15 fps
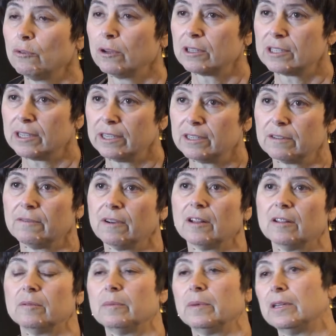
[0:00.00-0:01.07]
real estate
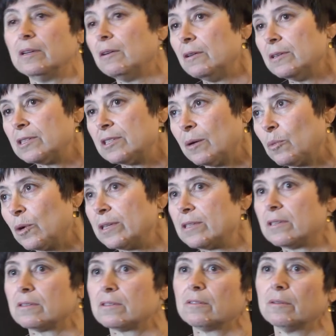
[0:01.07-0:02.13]
development, subway
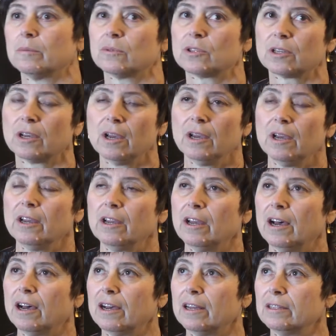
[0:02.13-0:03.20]
systems,
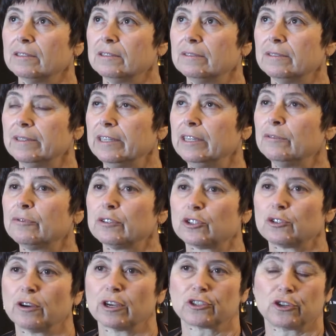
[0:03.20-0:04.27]
uh,
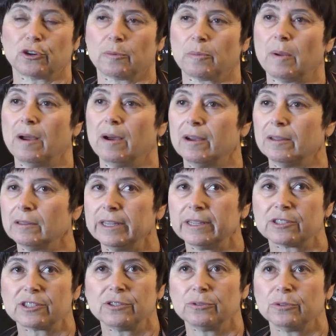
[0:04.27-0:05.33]
infrastructure, uh,
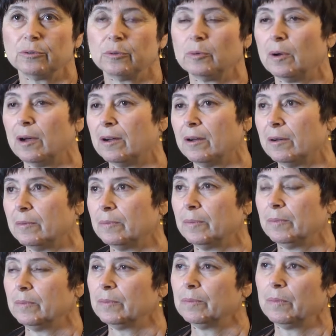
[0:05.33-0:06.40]
links to uh,
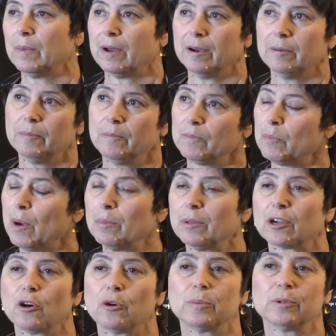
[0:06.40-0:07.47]
uh
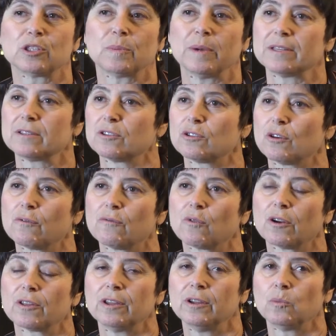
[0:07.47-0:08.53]
public open space, and so
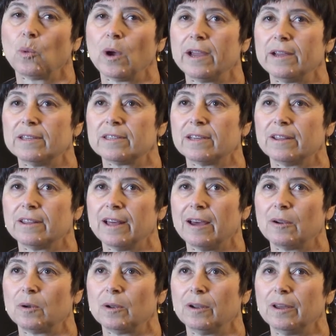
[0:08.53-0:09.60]
forth in ways
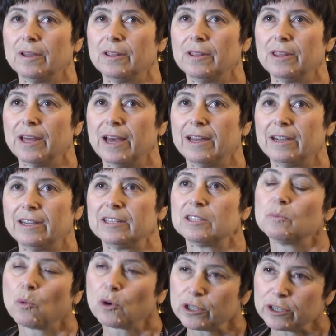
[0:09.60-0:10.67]
that that it's
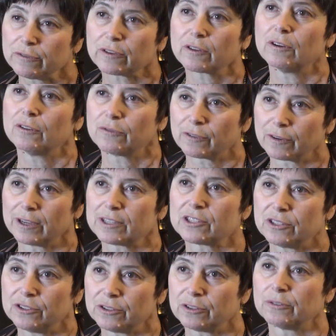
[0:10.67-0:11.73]
more difficult for us
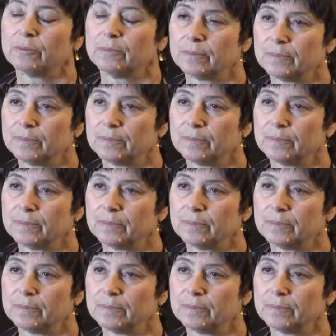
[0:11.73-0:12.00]
to do.